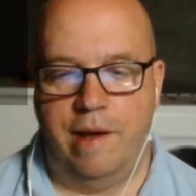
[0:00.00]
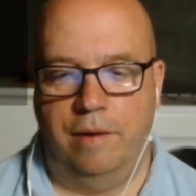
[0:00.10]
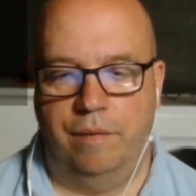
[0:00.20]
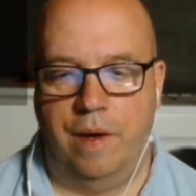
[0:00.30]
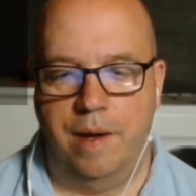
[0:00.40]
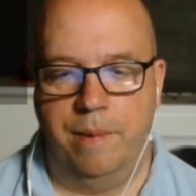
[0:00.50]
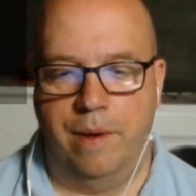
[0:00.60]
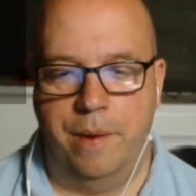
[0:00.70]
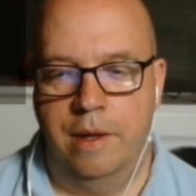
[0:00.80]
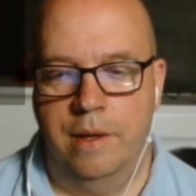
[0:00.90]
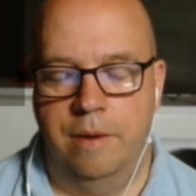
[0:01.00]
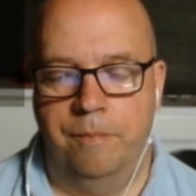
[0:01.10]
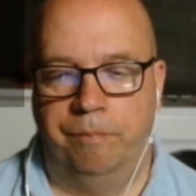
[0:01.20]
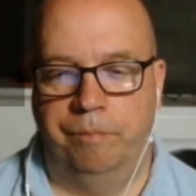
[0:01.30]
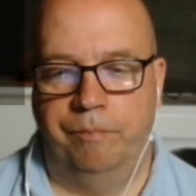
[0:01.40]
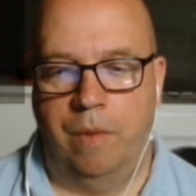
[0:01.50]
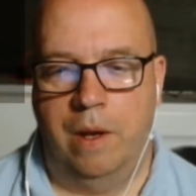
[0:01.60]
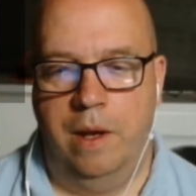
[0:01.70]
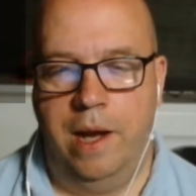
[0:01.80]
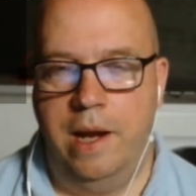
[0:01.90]
vibe going on here.
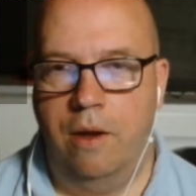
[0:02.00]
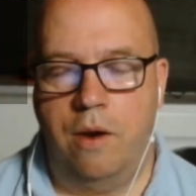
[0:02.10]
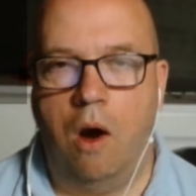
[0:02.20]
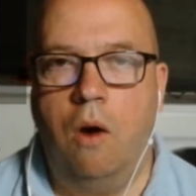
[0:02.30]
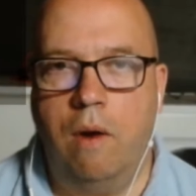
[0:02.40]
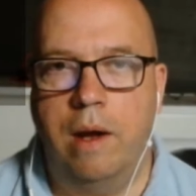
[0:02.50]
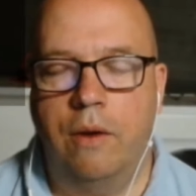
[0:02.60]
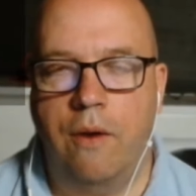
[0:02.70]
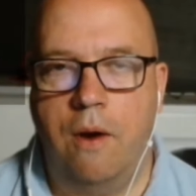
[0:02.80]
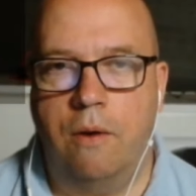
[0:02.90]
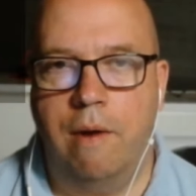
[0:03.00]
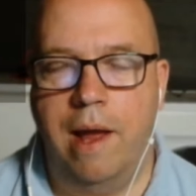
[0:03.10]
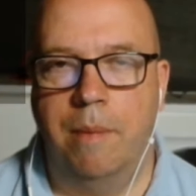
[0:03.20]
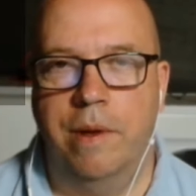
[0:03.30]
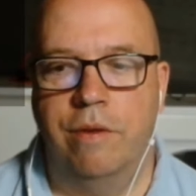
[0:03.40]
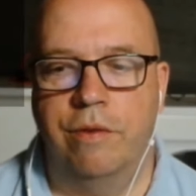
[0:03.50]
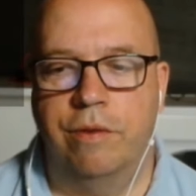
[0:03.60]
Again, a lot of horror elements.